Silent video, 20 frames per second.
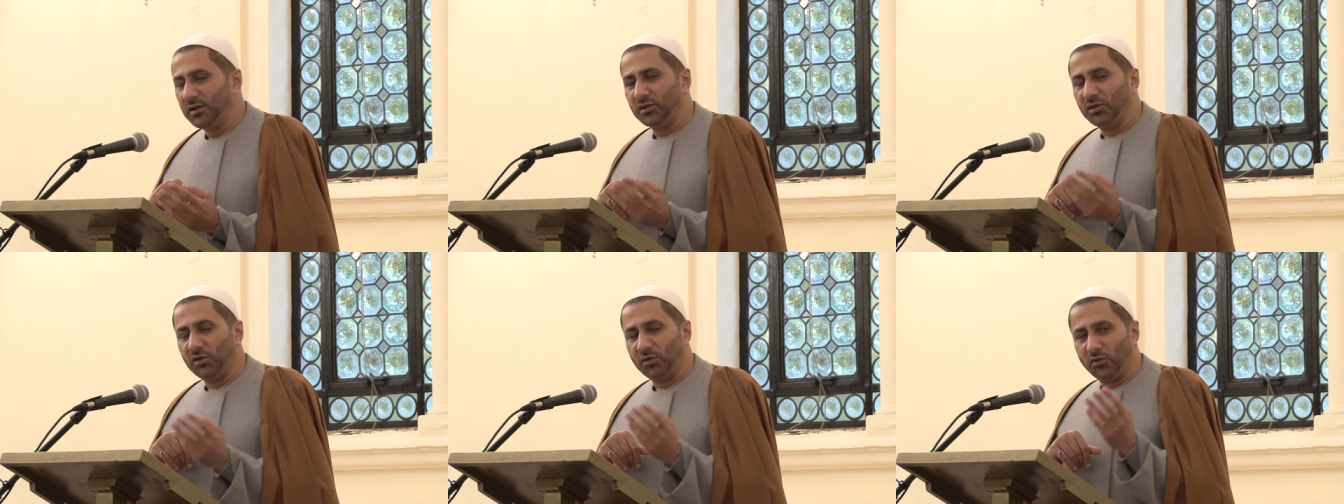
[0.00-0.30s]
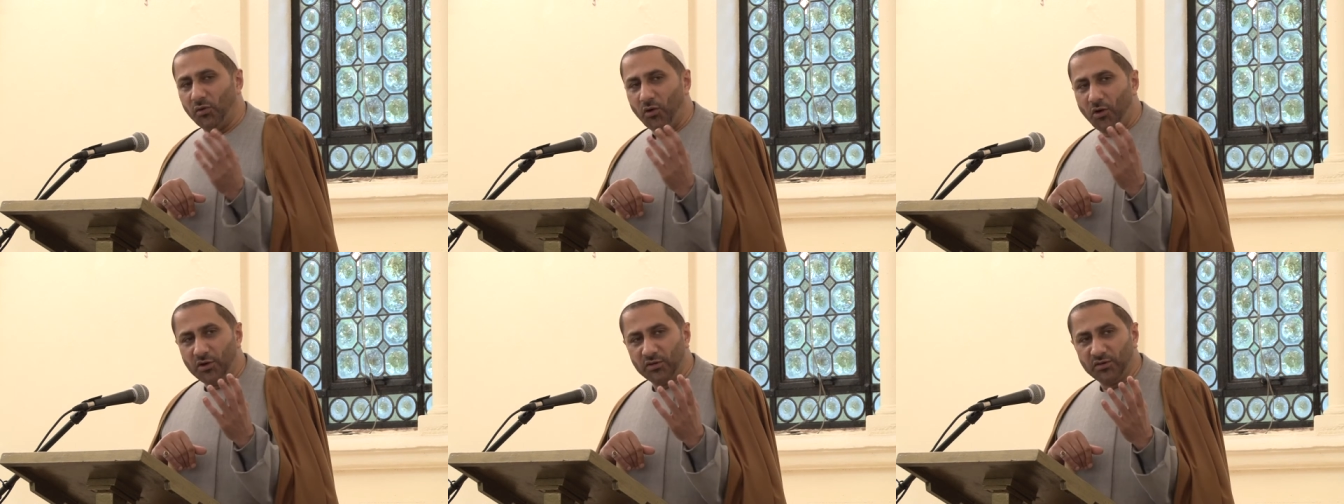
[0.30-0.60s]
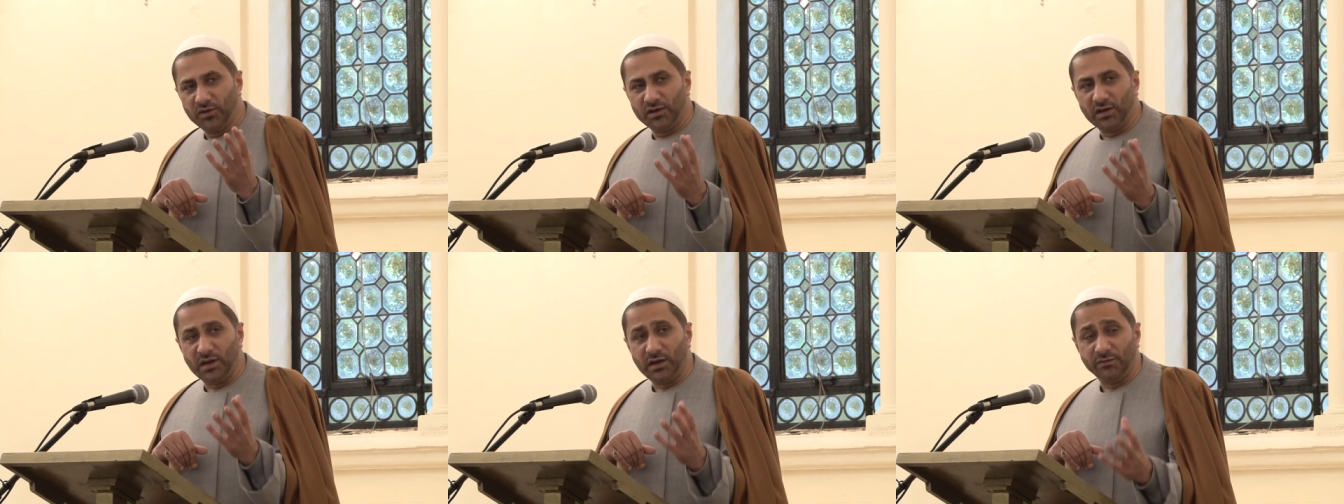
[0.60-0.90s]
the
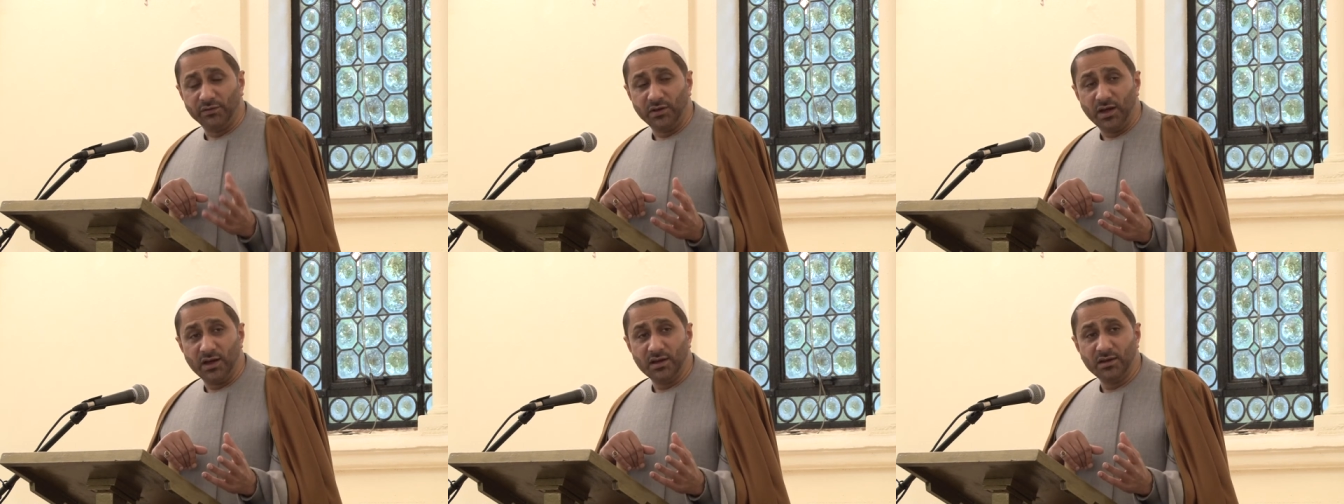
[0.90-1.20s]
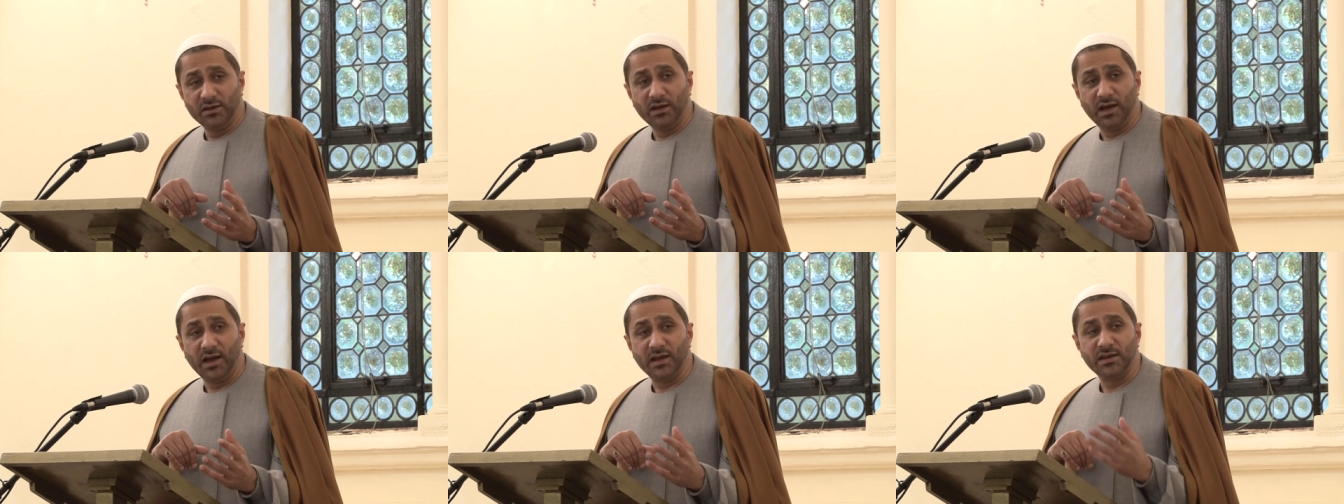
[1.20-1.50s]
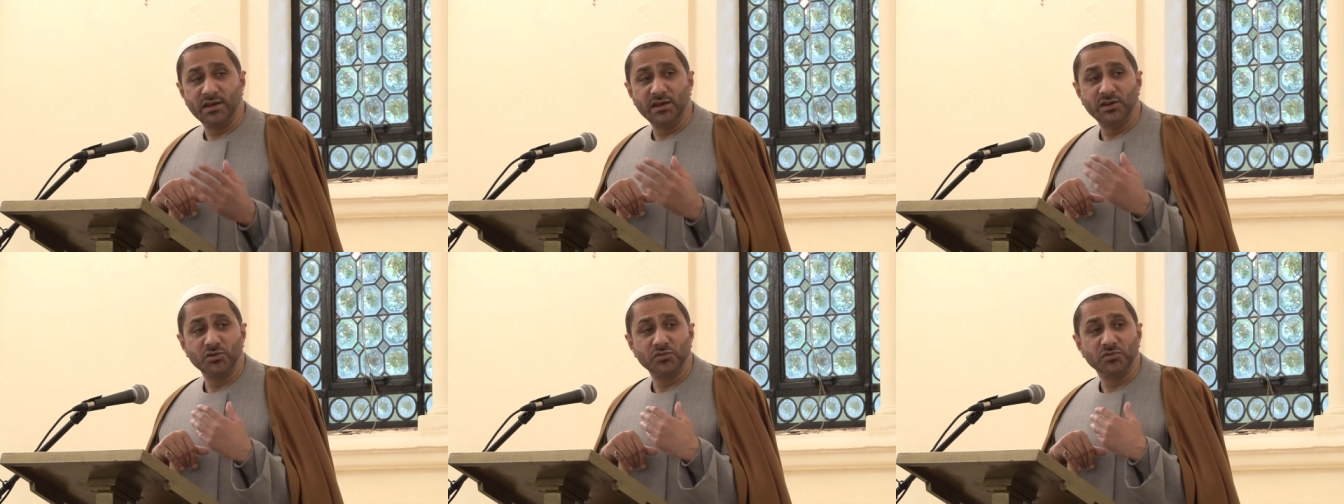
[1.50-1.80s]
wrong that I have done, I
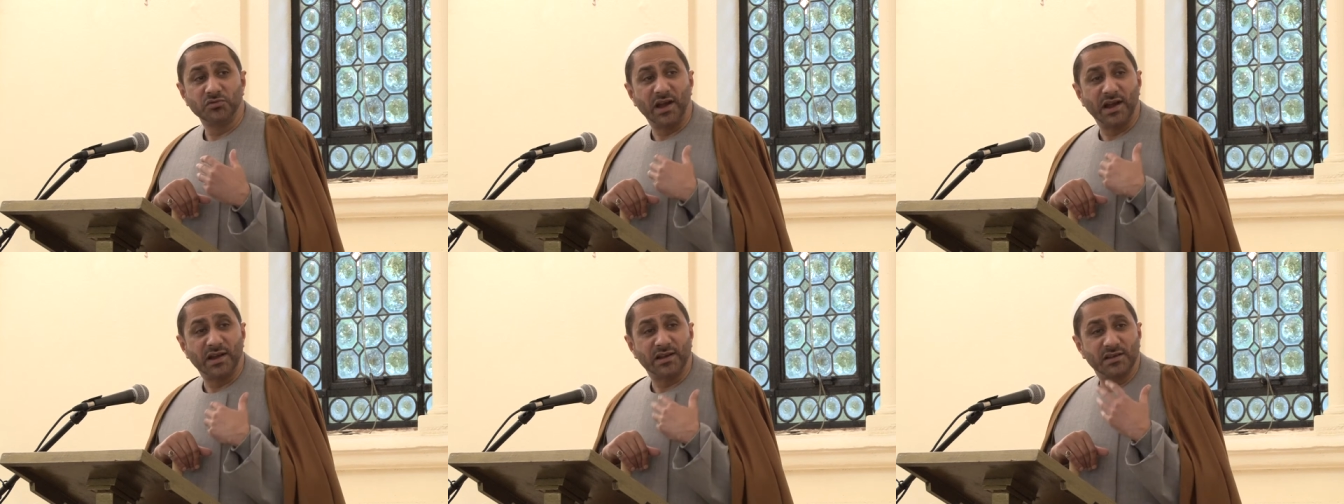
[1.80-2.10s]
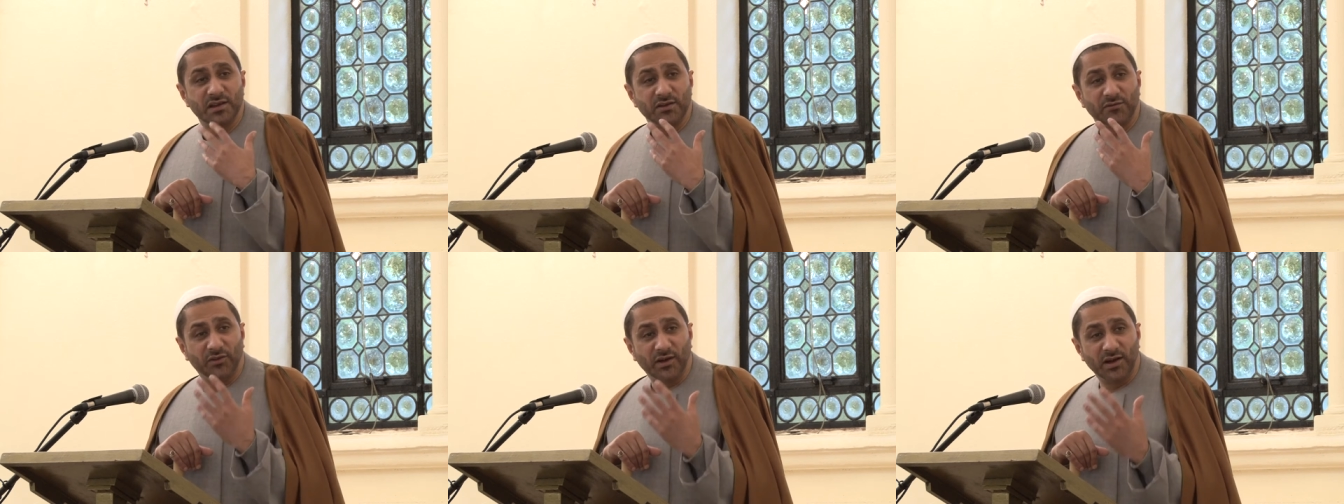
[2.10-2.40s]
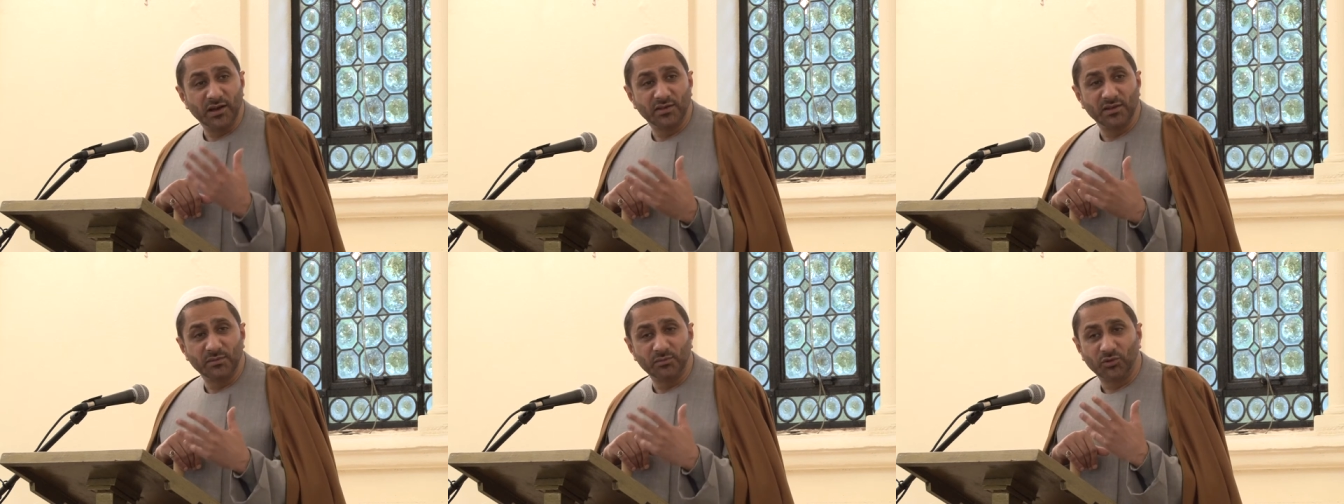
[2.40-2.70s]
need to
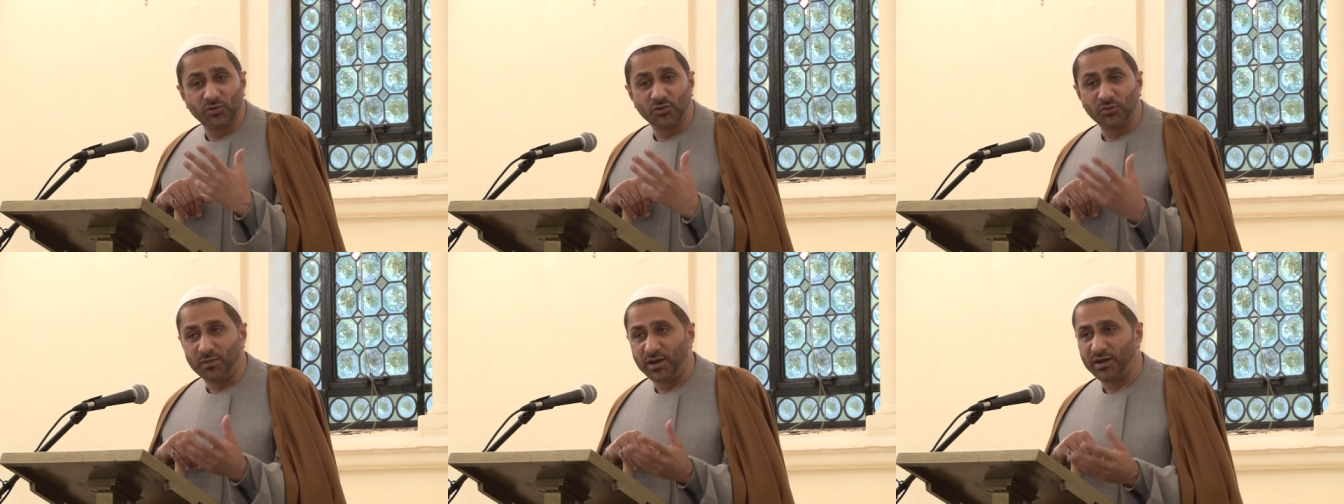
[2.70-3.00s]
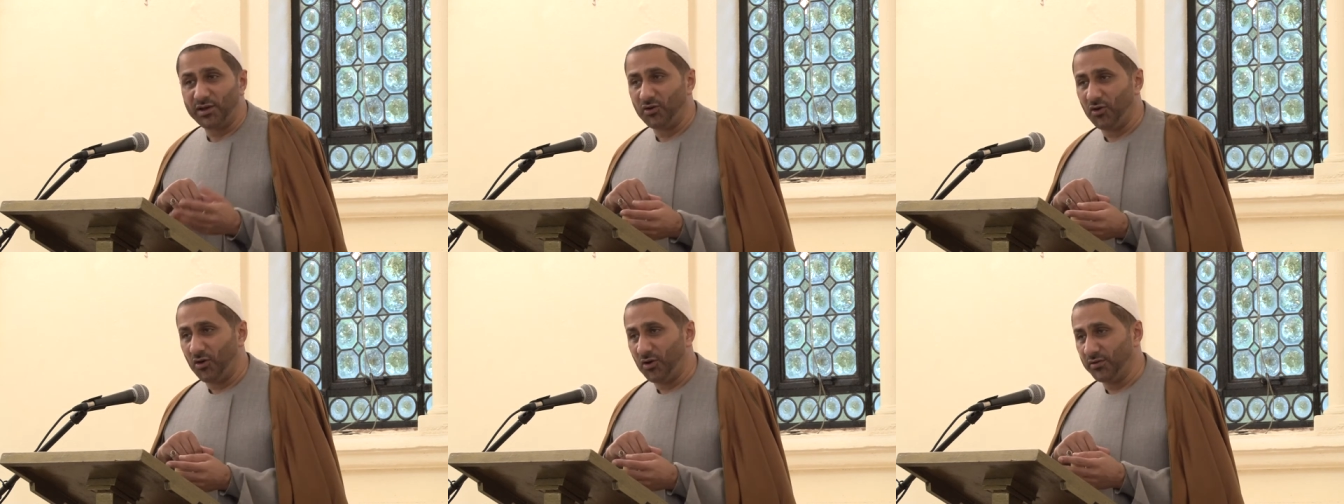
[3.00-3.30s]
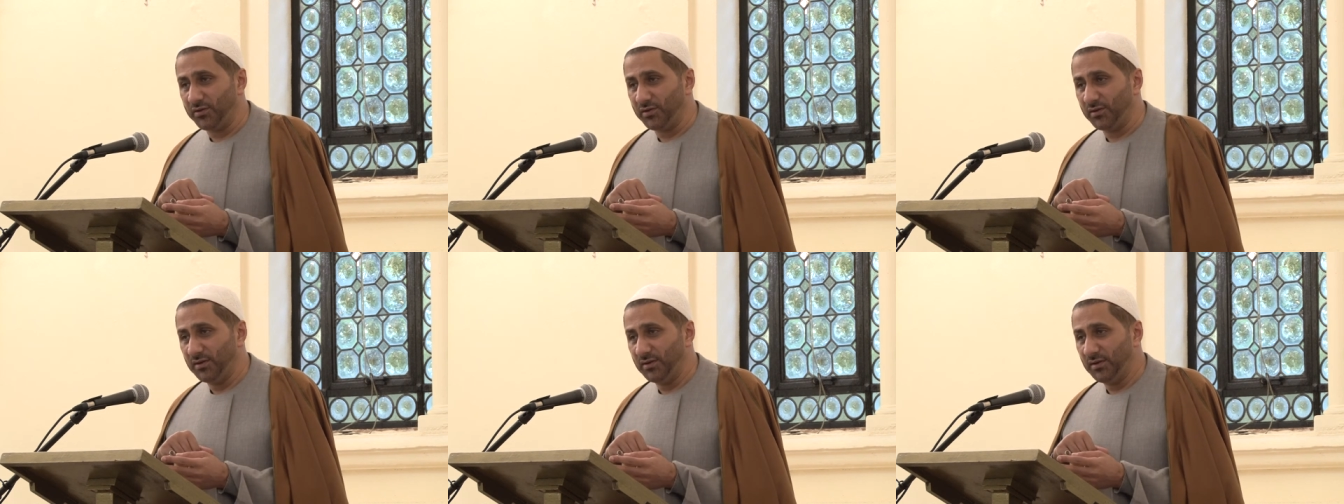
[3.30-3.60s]
rectify them through my
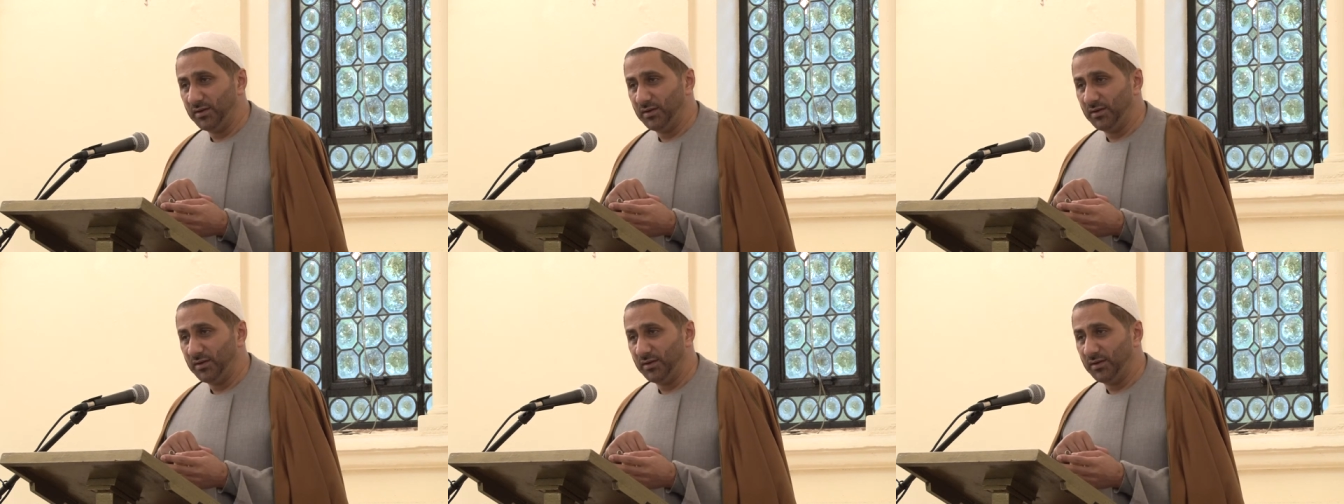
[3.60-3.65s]
God.